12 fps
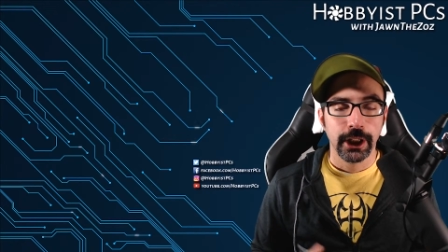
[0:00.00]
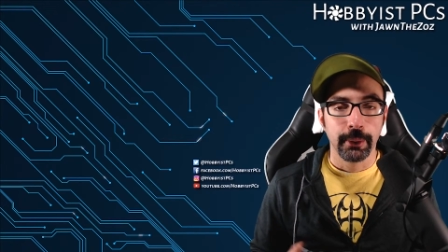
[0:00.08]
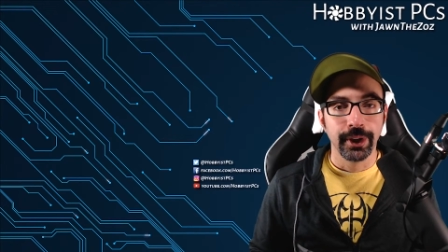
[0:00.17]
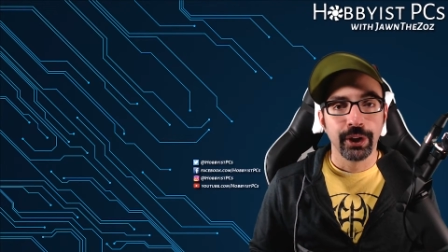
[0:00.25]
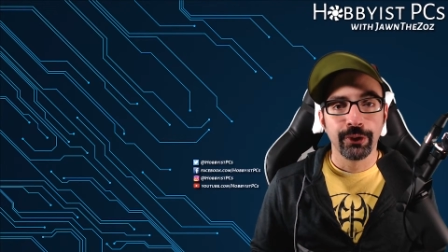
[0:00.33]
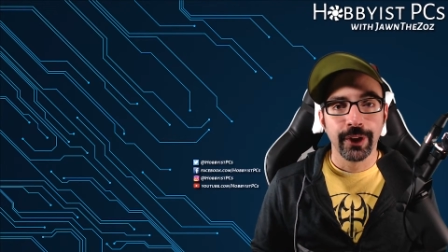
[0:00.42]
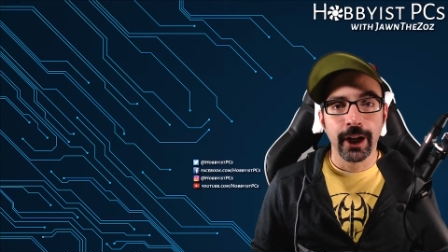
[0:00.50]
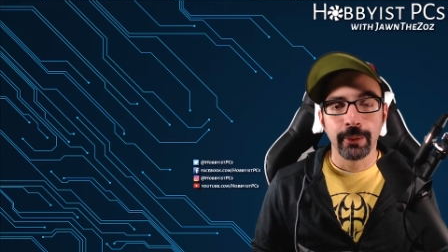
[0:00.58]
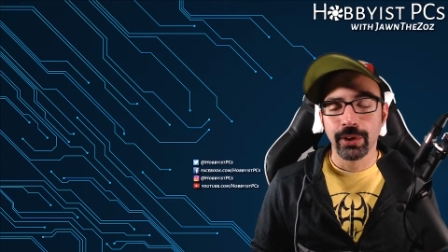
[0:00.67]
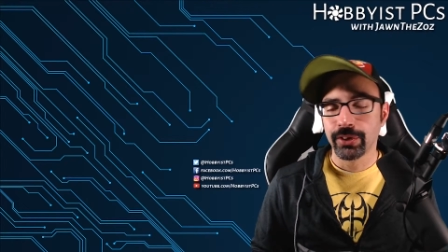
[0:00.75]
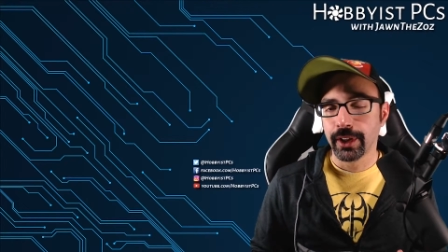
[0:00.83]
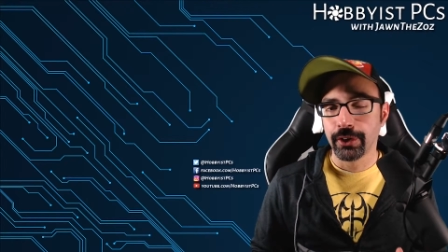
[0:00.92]
Now, in this video,
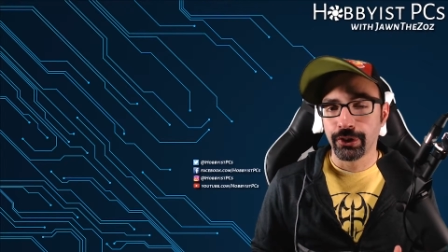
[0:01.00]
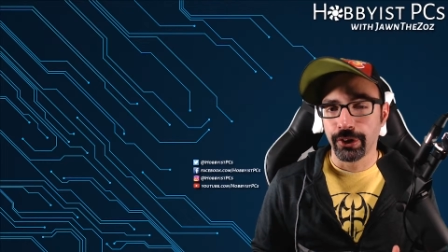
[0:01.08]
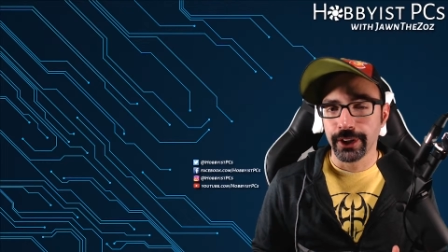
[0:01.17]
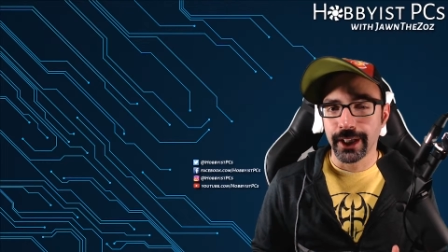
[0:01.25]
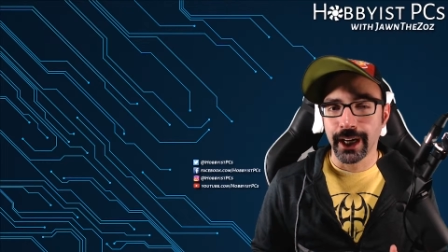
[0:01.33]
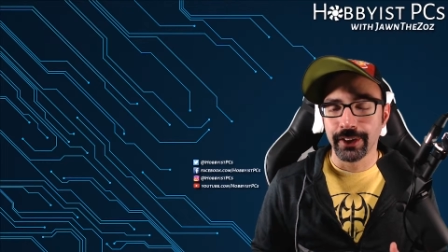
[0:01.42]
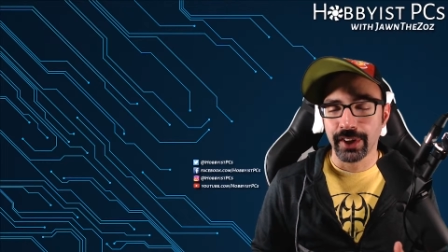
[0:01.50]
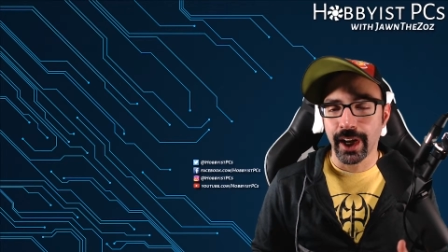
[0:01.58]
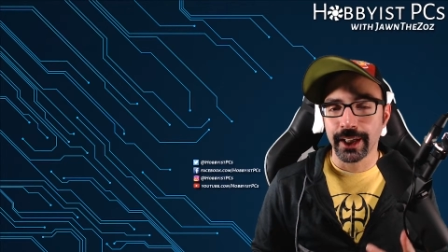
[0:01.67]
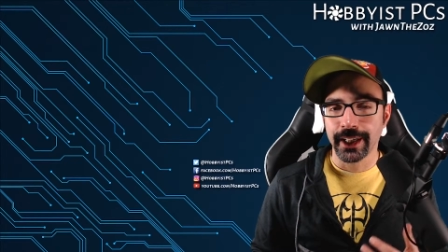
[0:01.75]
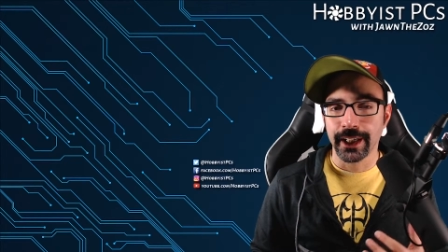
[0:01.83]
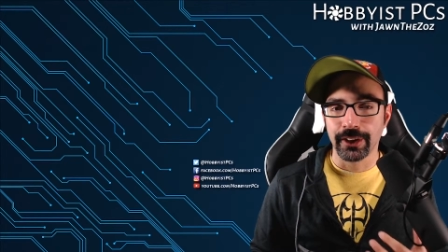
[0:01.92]
I'm just gonna show you guys
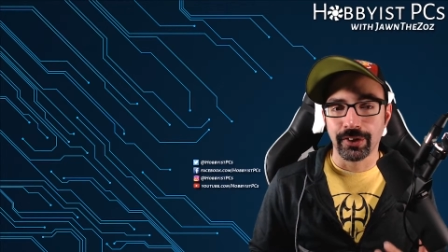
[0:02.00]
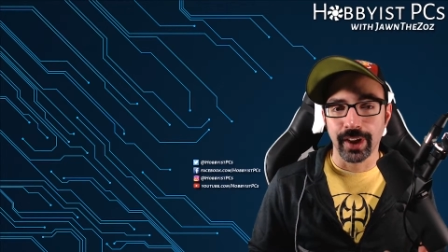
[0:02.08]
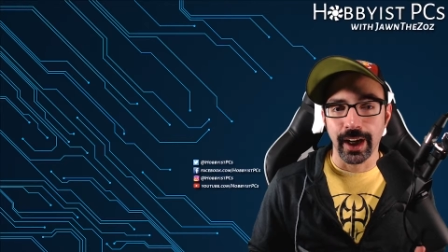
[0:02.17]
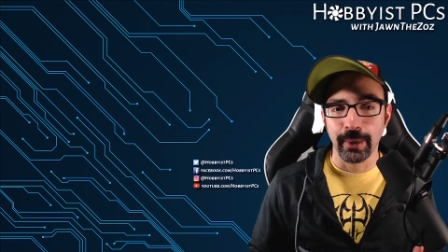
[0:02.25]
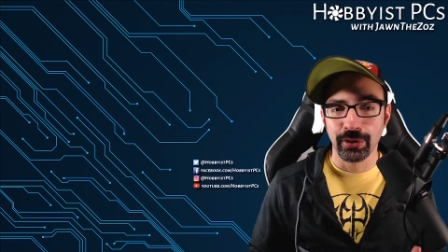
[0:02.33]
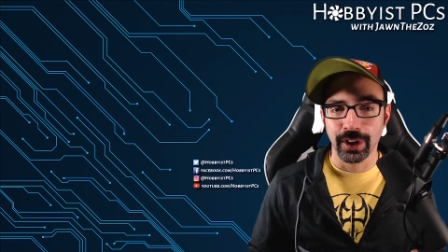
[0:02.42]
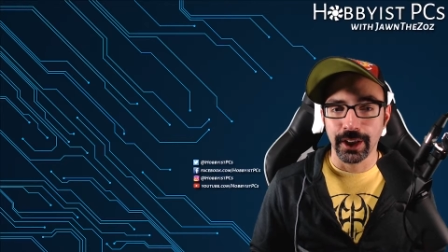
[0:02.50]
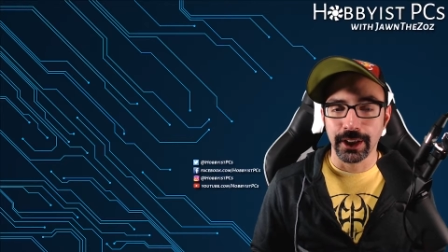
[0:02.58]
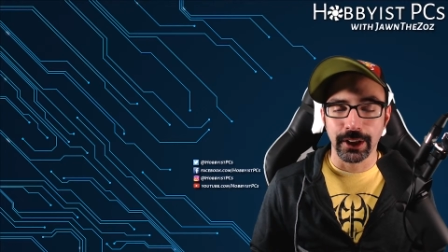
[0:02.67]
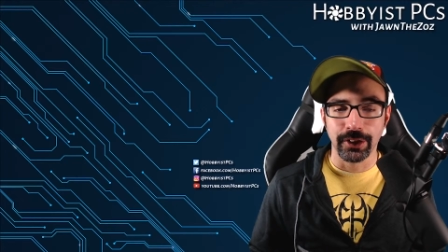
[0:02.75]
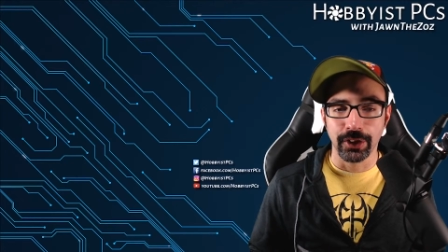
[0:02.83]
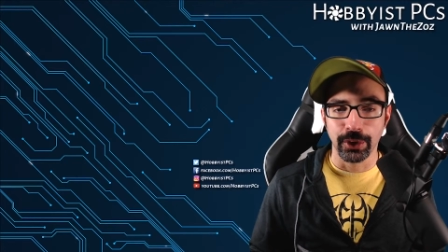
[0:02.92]
how to get it set up so that you
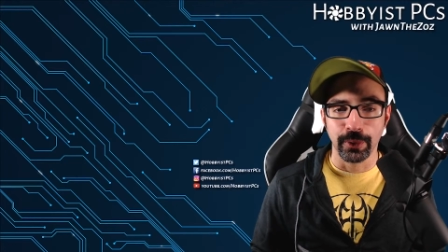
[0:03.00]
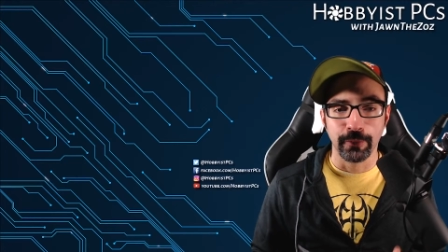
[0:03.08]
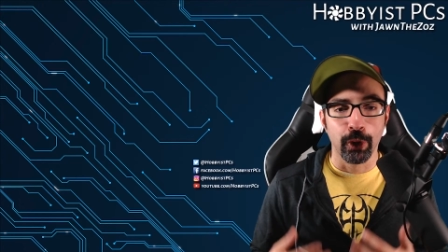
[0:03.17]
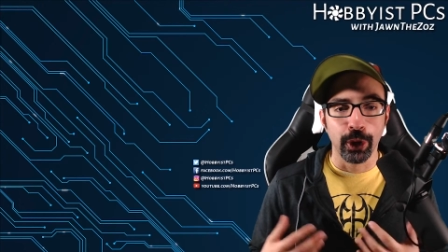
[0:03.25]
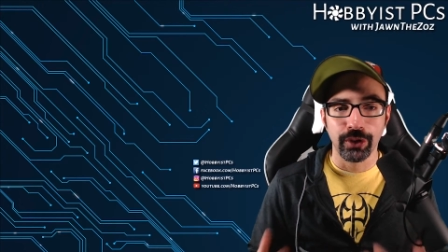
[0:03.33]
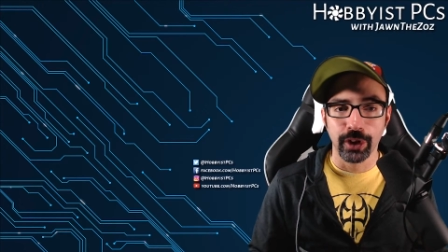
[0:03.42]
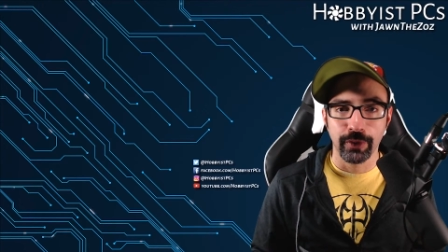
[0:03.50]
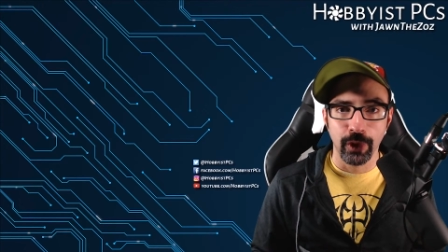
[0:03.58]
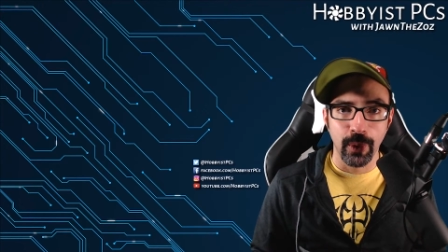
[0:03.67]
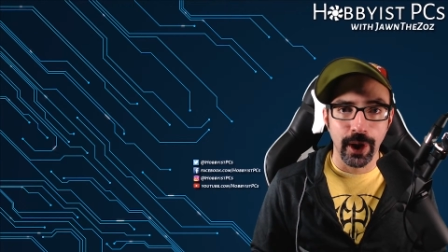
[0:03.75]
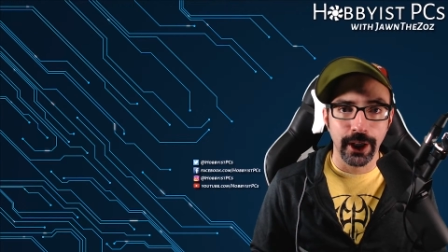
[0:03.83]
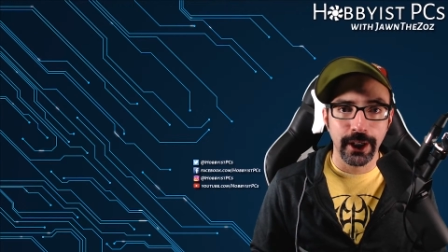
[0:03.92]
can do
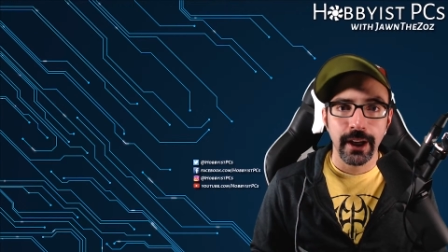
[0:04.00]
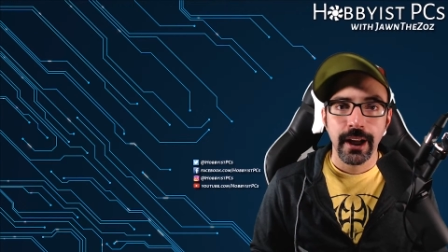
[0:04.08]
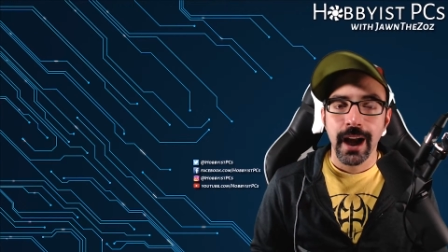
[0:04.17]
voiceover work.